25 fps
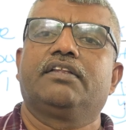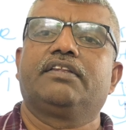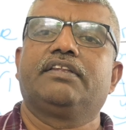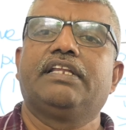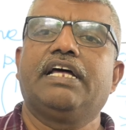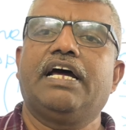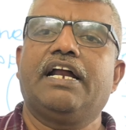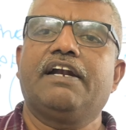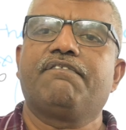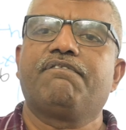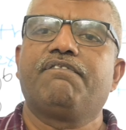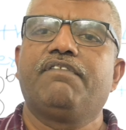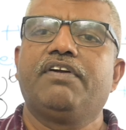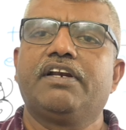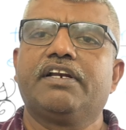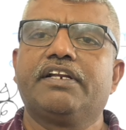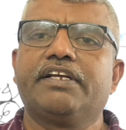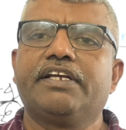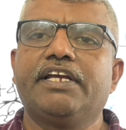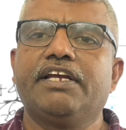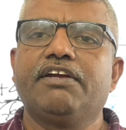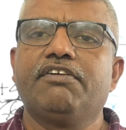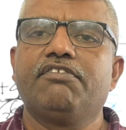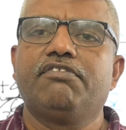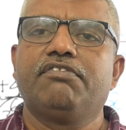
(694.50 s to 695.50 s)
That
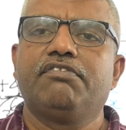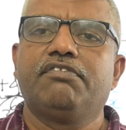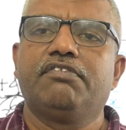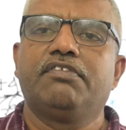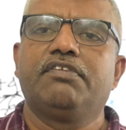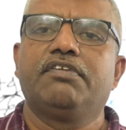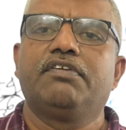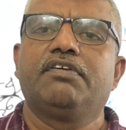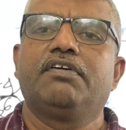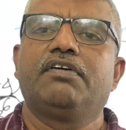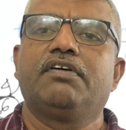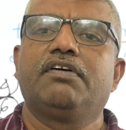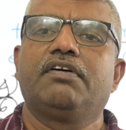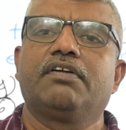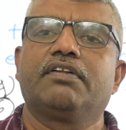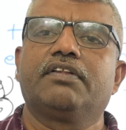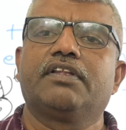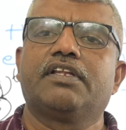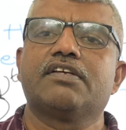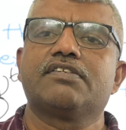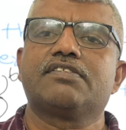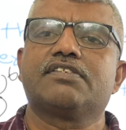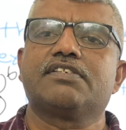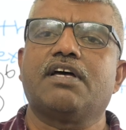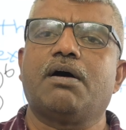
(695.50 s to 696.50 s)
will give
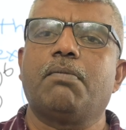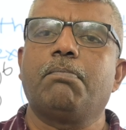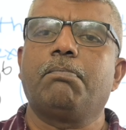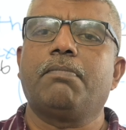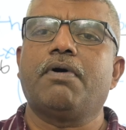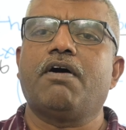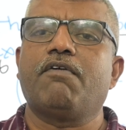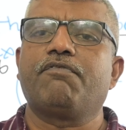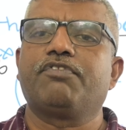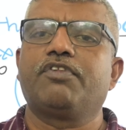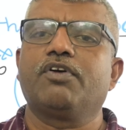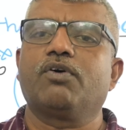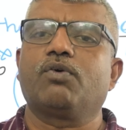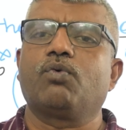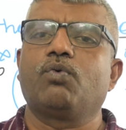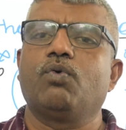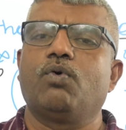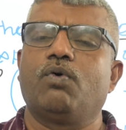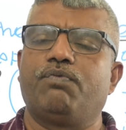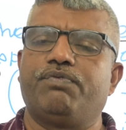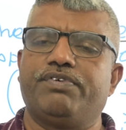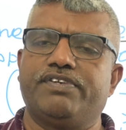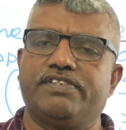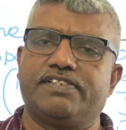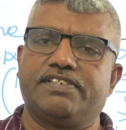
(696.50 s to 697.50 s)
the sum of the
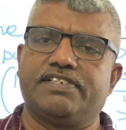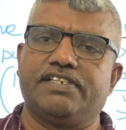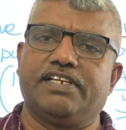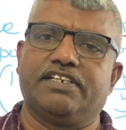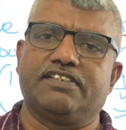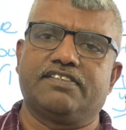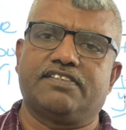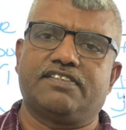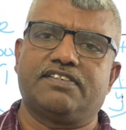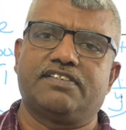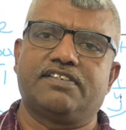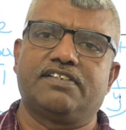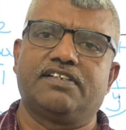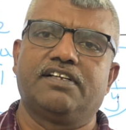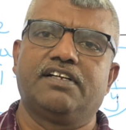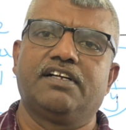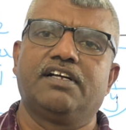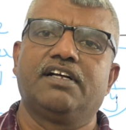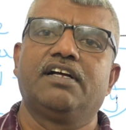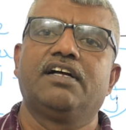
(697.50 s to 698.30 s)
coefficients.